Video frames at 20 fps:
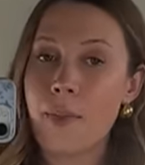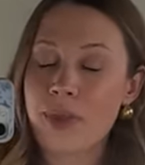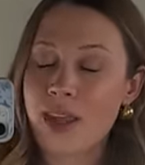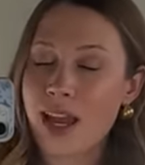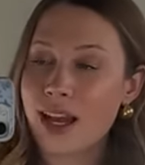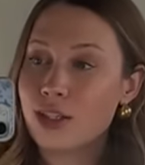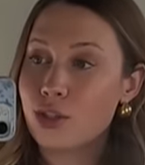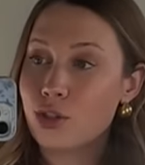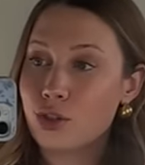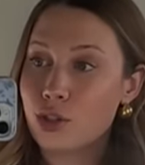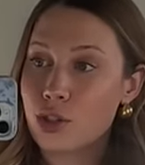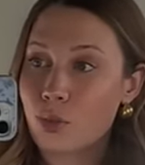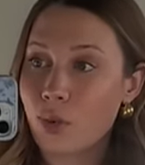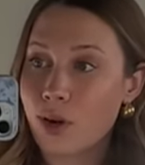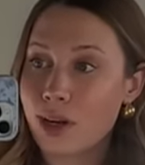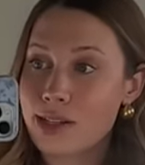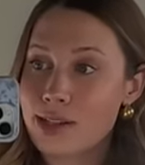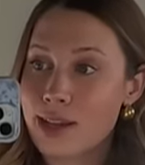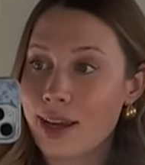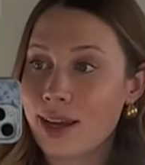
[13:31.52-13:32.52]
I do just want
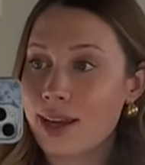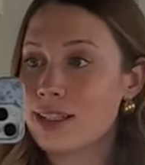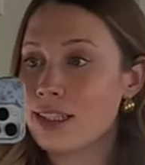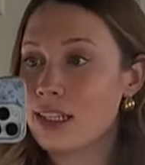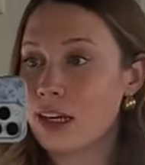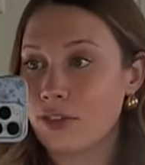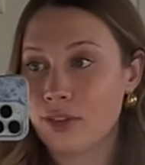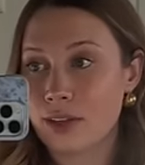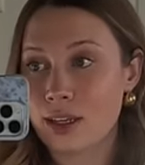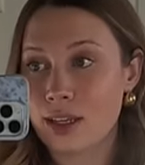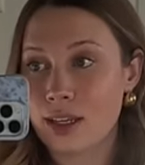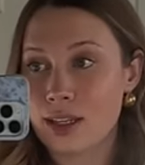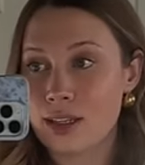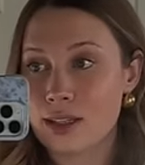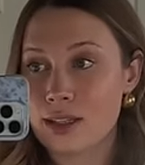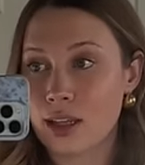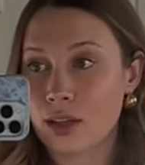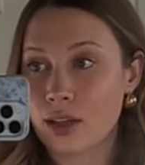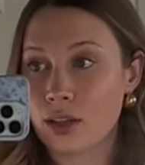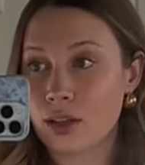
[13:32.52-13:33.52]
to say it definitely needs
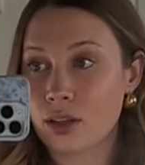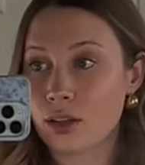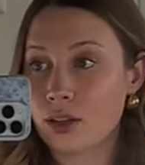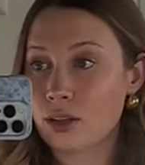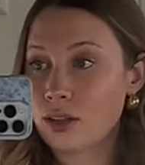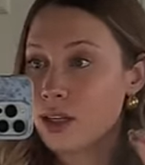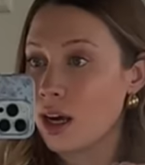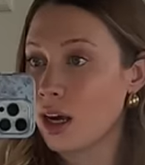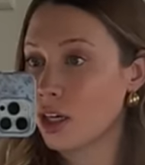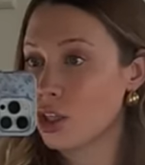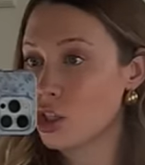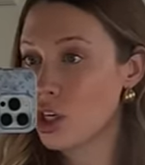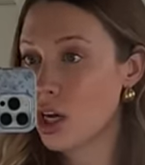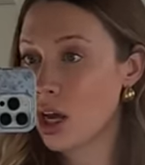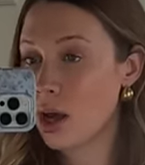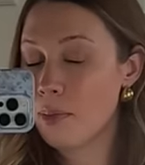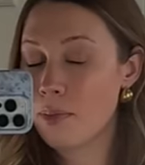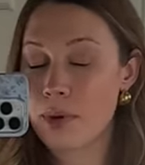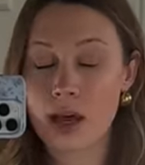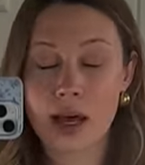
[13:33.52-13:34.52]
a little touch
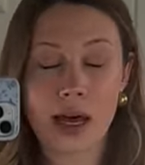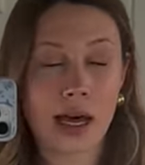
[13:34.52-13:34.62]
up.